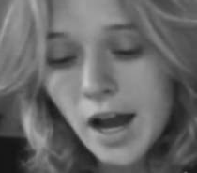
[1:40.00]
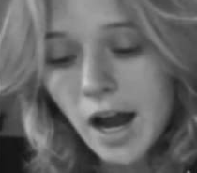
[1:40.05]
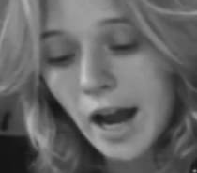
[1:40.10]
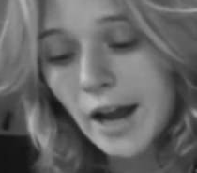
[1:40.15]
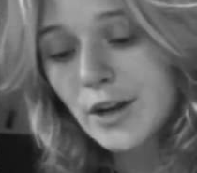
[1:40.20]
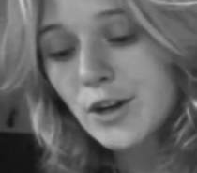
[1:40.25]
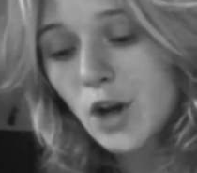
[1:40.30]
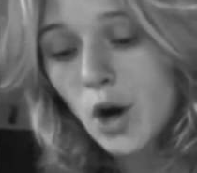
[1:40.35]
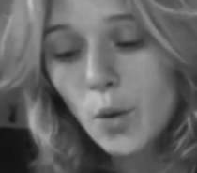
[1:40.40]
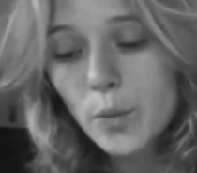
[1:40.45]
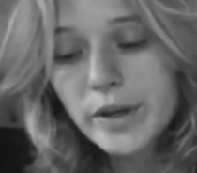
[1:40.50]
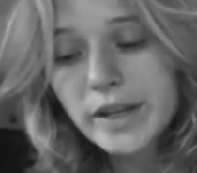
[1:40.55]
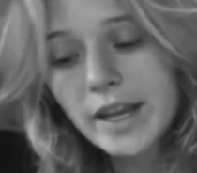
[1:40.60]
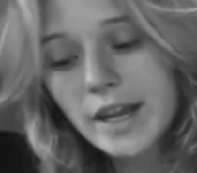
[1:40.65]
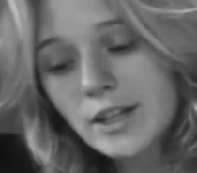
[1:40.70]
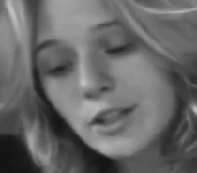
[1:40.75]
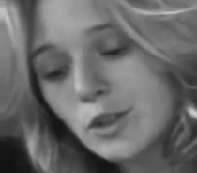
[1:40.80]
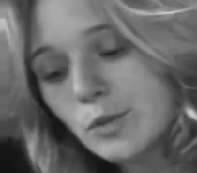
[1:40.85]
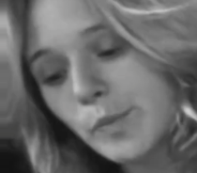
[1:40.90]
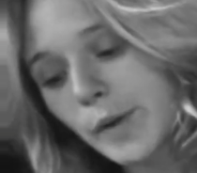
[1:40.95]
I know we
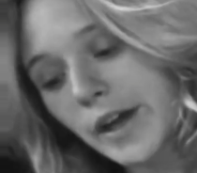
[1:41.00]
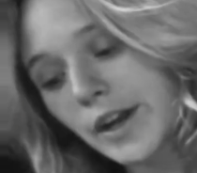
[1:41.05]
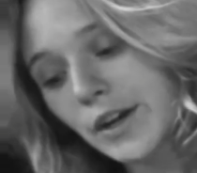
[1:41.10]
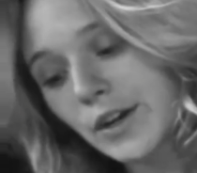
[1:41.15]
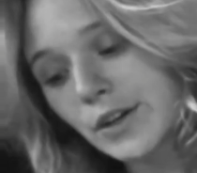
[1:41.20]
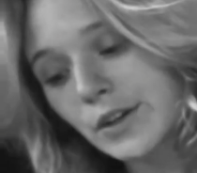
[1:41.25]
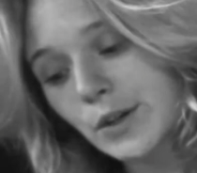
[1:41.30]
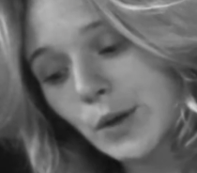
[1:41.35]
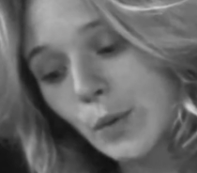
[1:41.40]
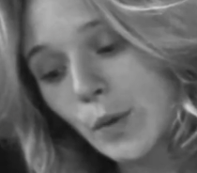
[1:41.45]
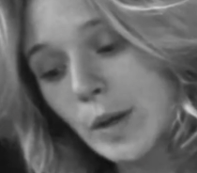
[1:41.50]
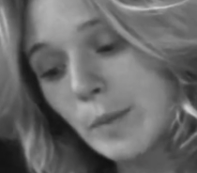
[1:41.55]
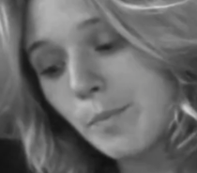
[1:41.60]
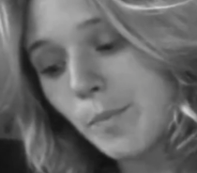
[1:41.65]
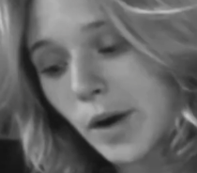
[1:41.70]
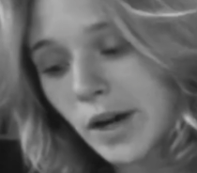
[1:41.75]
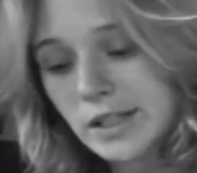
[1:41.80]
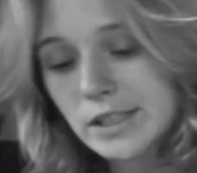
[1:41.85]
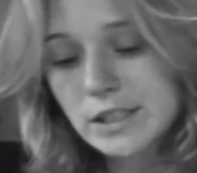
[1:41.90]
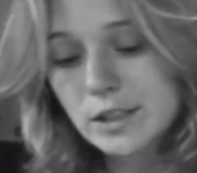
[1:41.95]
can do better. We
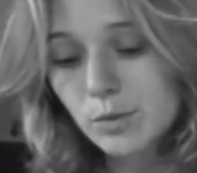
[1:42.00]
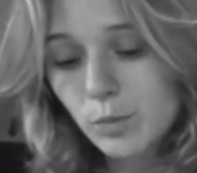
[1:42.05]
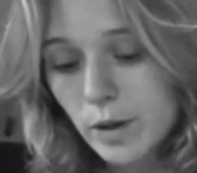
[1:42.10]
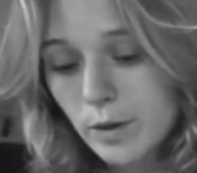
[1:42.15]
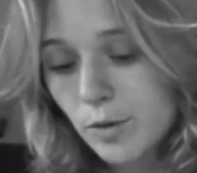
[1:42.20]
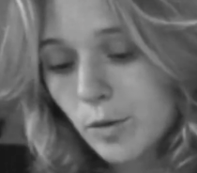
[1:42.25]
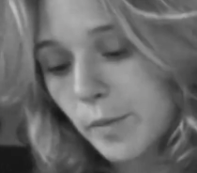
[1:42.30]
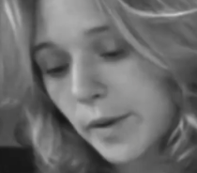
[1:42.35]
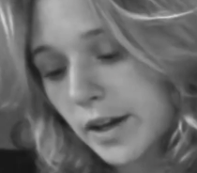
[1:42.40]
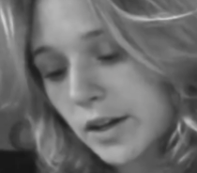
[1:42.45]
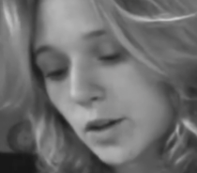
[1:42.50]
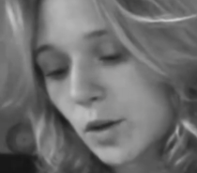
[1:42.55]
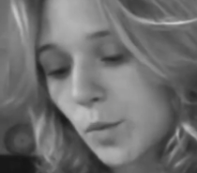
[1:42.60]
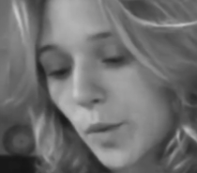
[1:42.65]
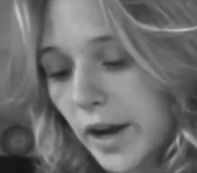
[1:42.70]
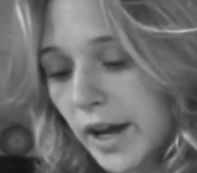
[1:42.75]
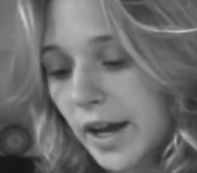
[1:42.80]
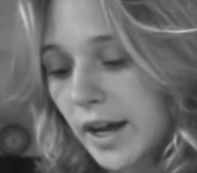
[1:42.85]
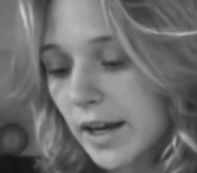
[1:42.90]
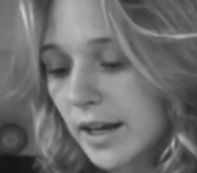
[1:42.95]
must. We will make a
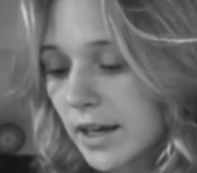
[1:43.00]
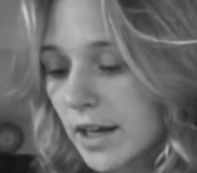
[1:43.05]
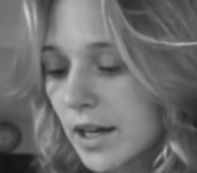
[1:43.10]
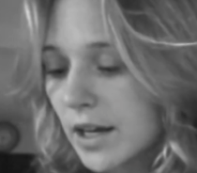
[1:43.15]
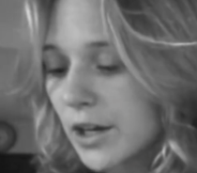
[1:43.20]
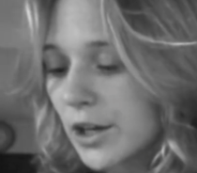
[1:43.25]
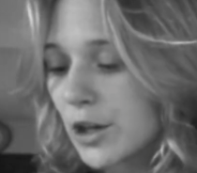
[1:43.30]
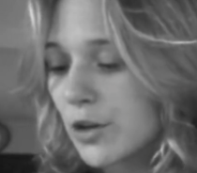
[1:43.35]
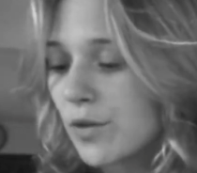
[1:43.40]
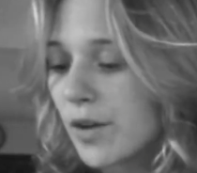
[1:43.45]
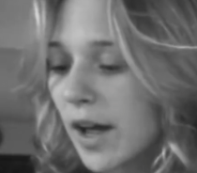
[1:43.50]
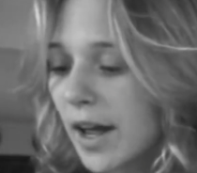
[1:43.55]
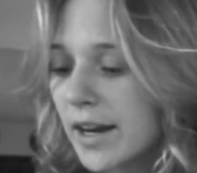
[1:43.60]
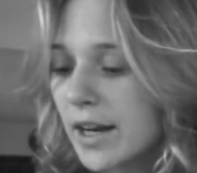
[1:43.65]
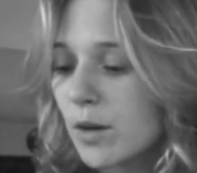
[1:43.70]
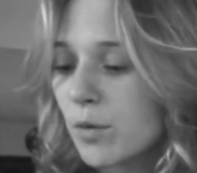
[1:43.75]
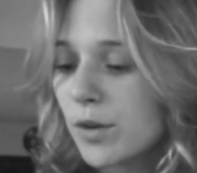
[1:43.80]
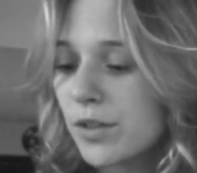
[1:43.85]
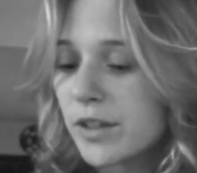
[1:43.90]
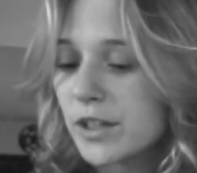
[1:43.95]
way.
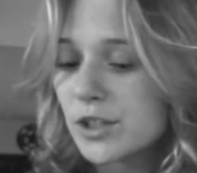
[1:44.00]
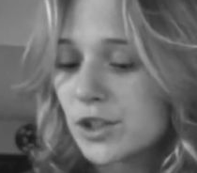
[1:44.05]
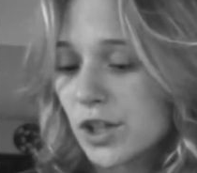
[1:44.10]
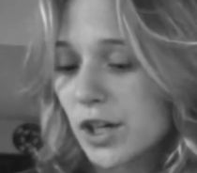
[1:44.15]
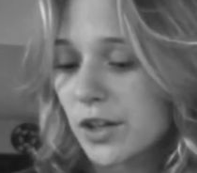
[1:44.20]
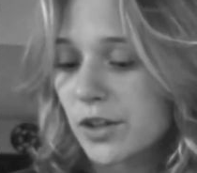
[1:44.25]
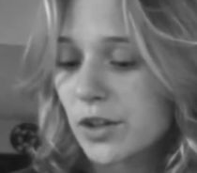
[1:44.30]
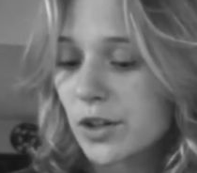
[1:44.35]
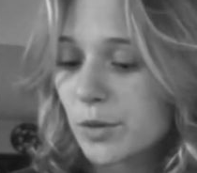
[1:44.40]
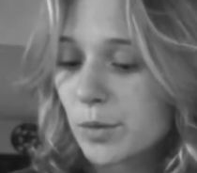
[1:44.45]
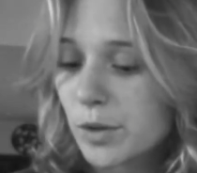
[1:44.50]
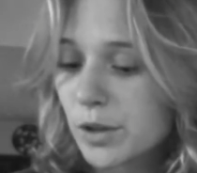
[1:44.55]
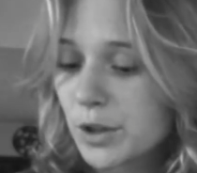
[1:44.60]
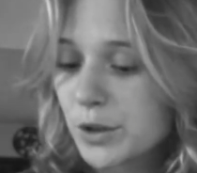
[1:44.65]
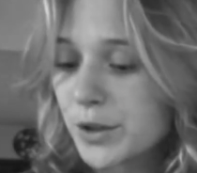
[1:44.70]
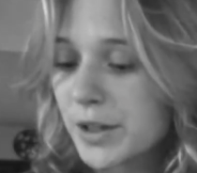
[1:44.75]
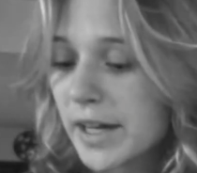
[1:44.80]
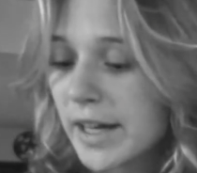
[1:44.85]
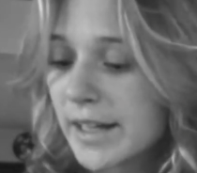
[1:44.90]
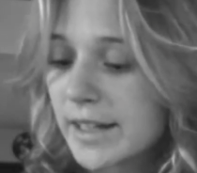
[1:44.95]
Uniting with each other, will
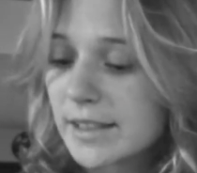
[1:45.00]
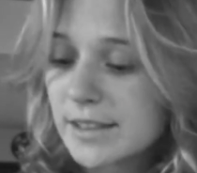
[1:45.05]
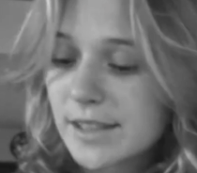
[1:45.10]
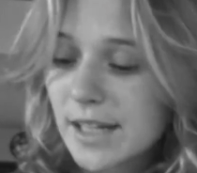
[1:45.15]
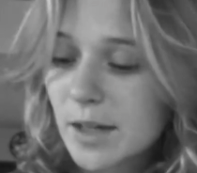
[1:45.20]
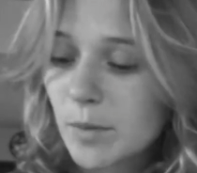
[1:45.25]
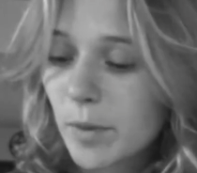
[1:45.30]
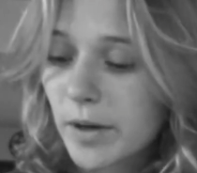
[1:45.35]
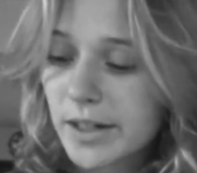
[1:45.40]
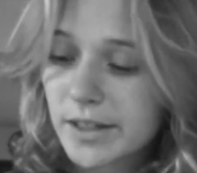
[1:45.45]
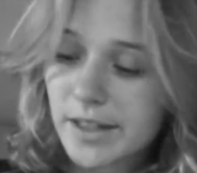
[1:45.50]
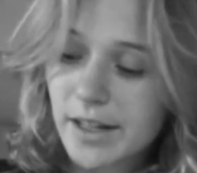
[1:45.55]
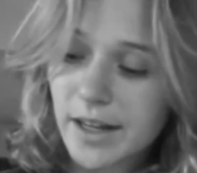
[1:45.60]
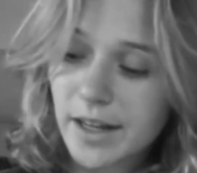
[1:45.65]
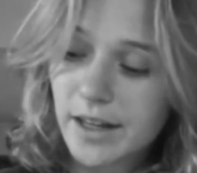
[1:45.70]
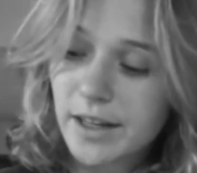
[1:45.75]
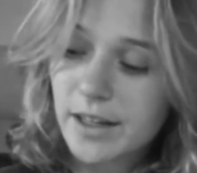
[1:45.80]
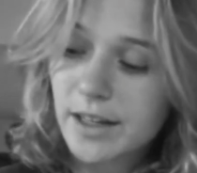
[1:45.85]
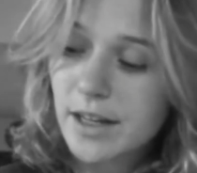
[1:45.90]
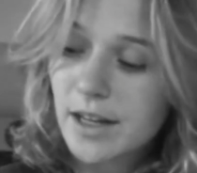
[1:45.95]
create it day by
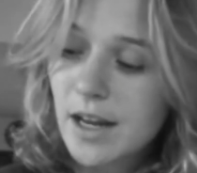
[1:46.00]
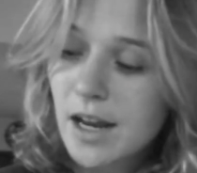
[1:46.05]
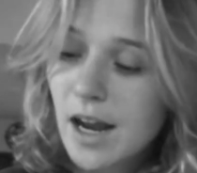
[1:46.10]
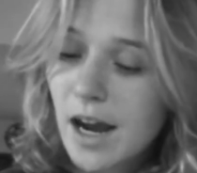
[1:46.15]
day.